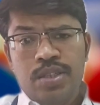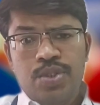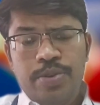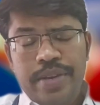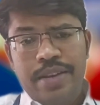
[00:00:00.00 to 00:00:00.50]

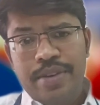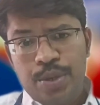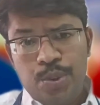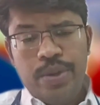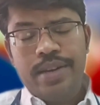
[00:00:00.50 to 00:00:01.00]
So whenever
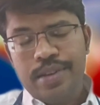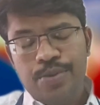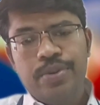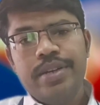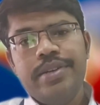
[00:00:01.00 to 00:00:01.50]
you
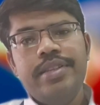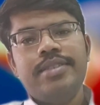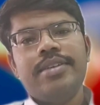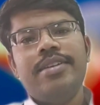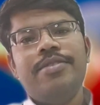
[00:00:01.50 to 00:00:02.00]
encounter
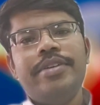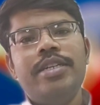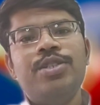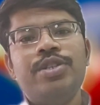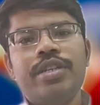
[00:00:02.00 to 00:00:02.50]
this kind of
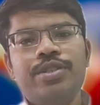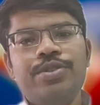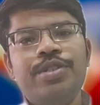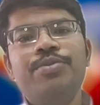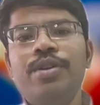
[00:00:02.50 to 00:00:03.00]
needle stick
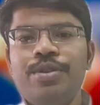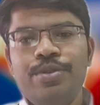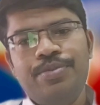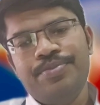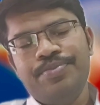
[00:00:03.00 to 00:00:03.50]
injury, what to
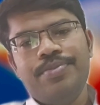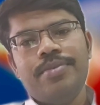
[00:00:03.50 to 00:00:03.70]
do?